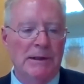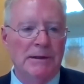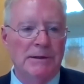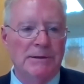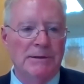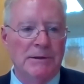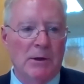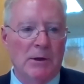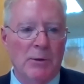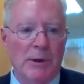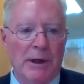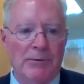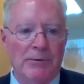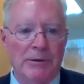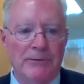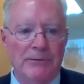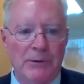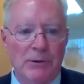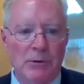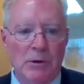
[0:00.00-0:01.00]
Is a quick
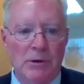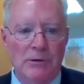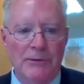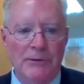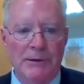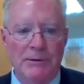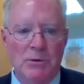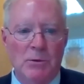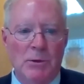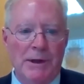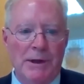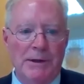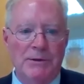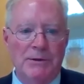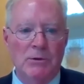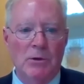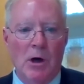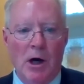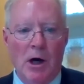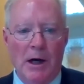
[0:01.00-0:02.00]
review of the
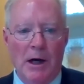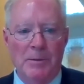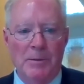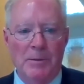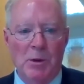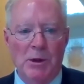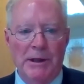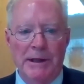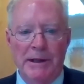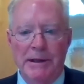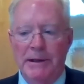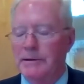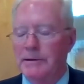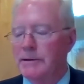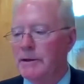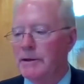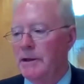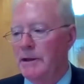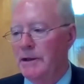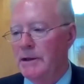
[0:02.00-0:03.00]
22 audit plan,
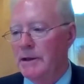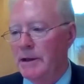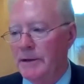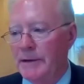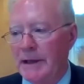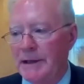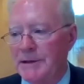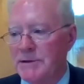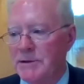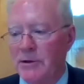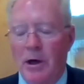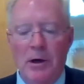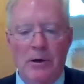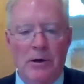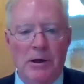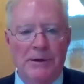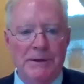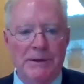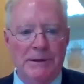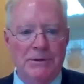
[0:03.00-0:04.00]
and that's not
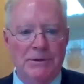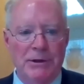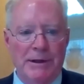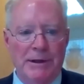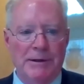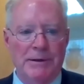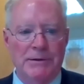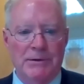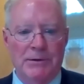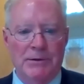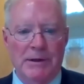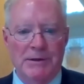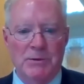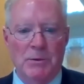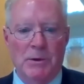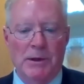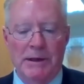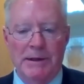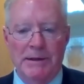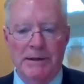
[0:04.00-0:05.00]
on the agenda. So that's
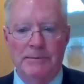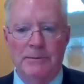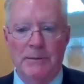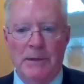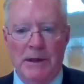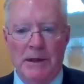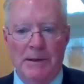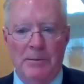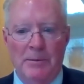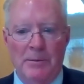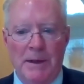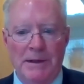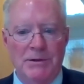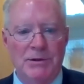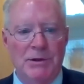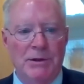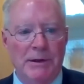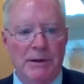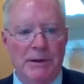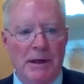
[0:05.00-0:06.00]
why I
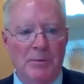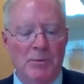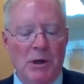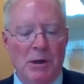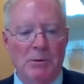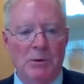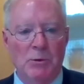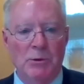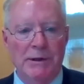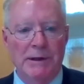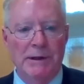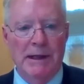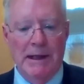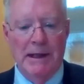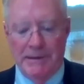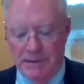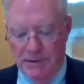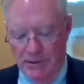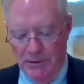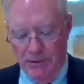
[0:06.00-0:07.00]
mentioned that I probably wouldn't
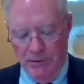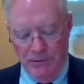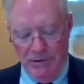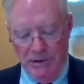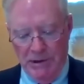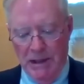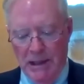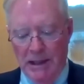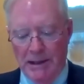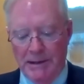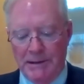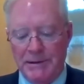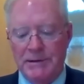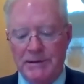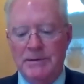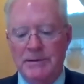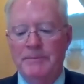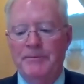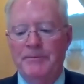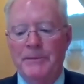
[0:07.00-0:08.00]
get to those slides.
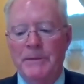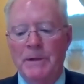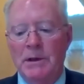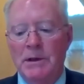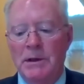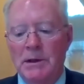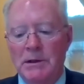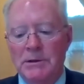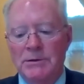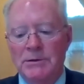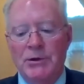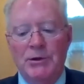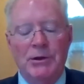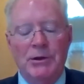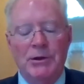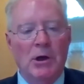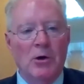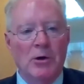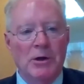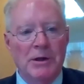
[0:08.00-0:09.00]
So you
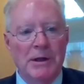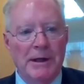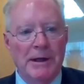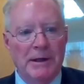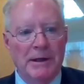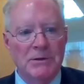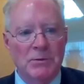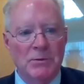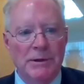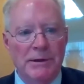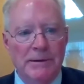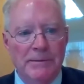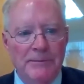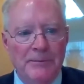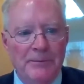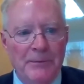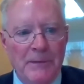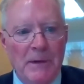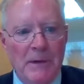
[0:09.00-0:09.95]
can go to the next one.